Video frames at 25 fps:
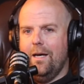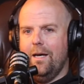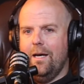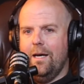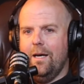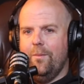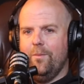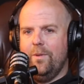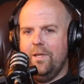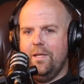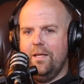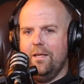I
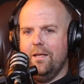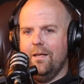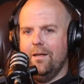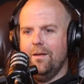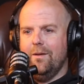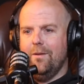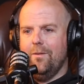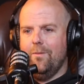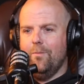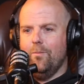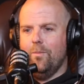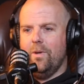mean,
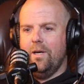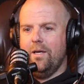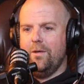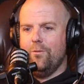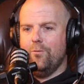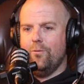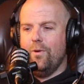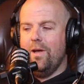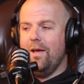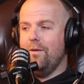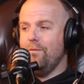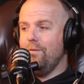my
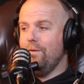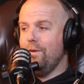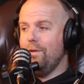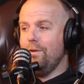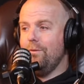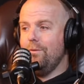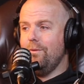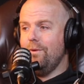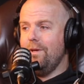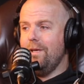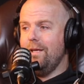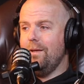
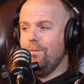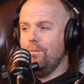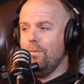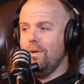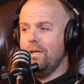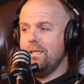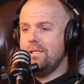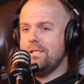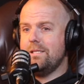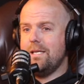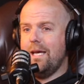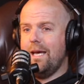revenue in my
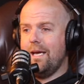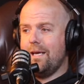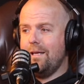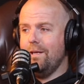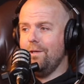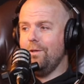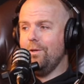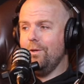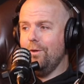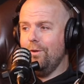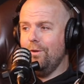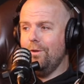
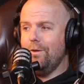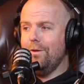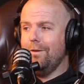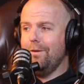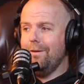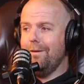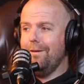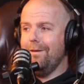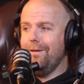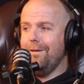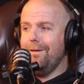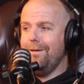second year
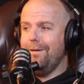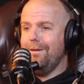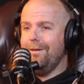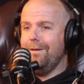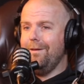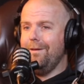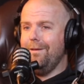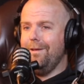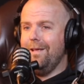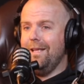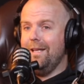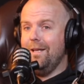
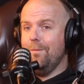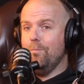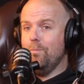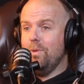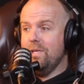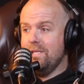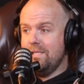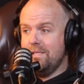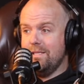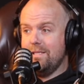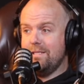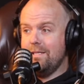in
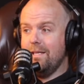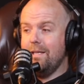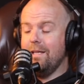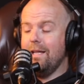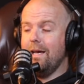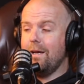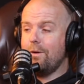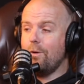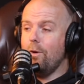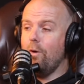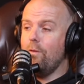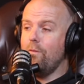business in
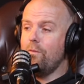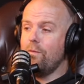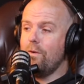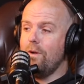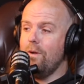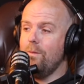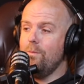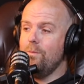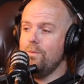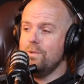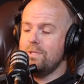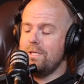that golf
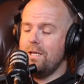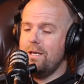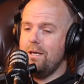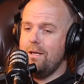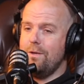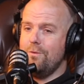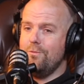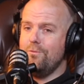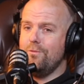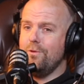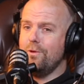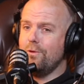club was a
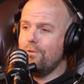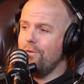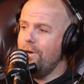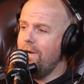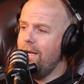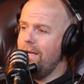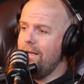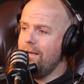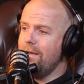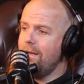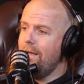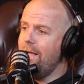hundred
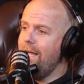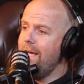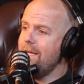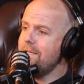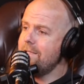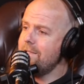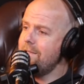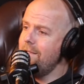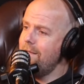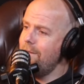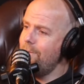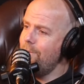grand less
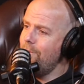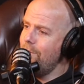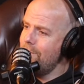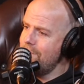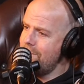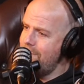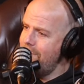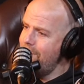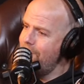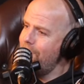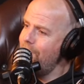than it was in the